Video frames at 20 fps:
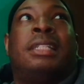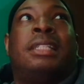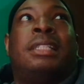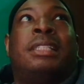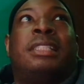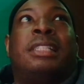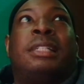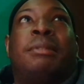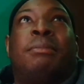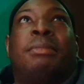
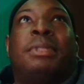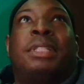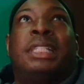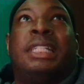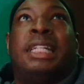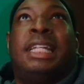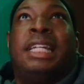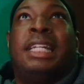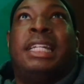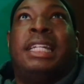
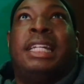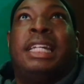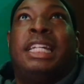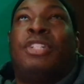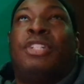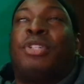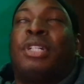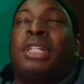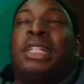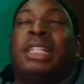something
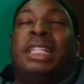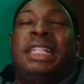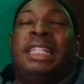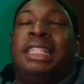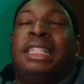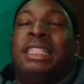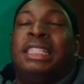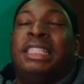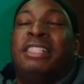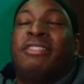
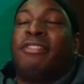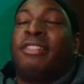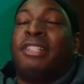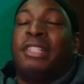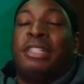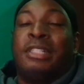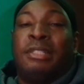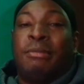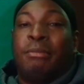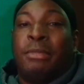intricately
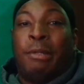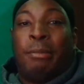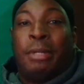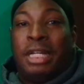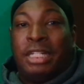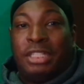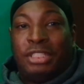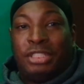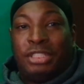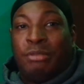different
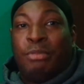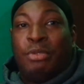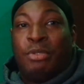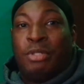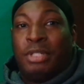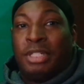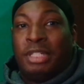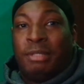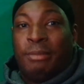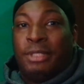about you
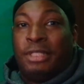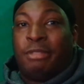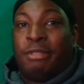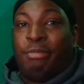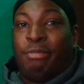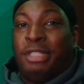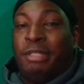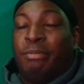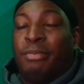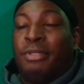more than
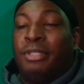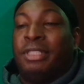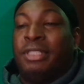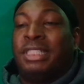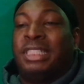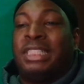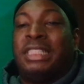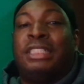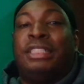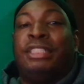most people.
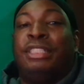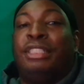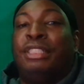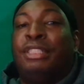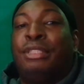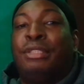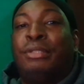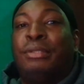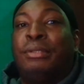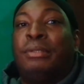Just
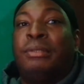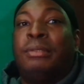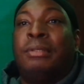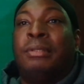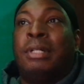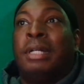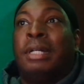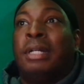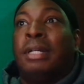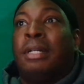
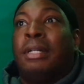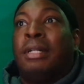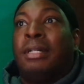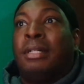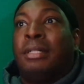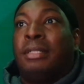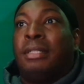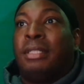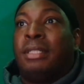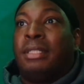you,
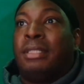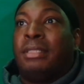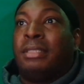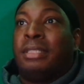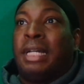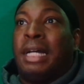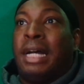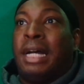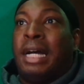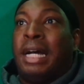
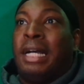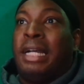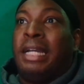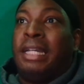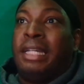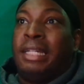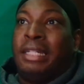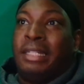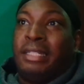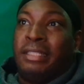just
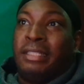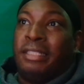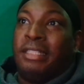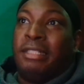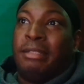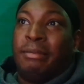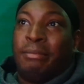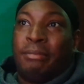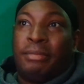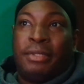high
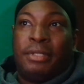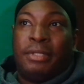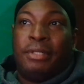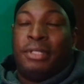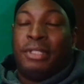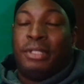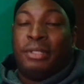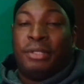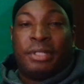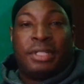up
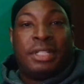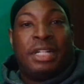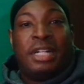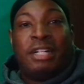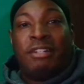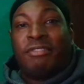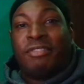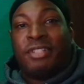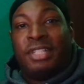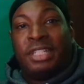on your
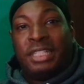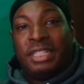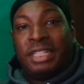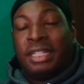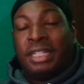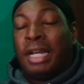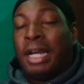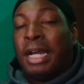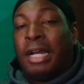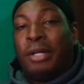confident
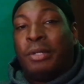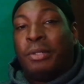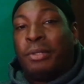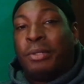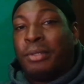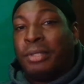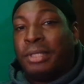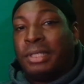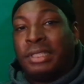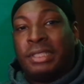and high
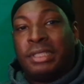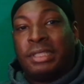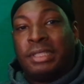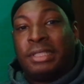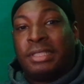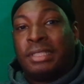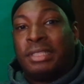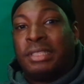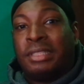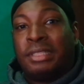
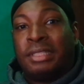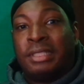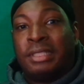horse